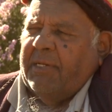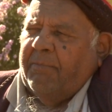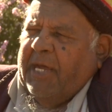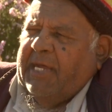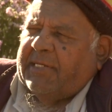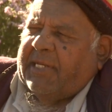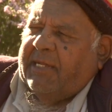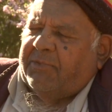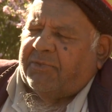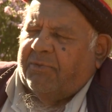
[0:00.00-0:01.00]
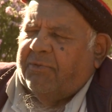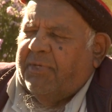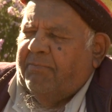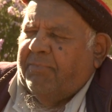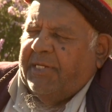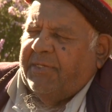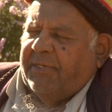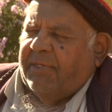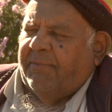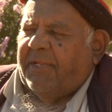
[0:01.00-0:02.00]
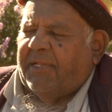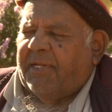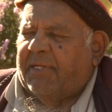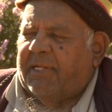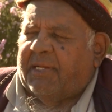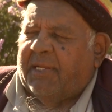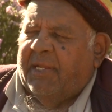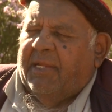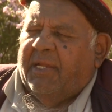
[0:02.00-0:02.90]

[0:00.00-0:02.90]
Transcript: the bathtubs or in bed and everything like that,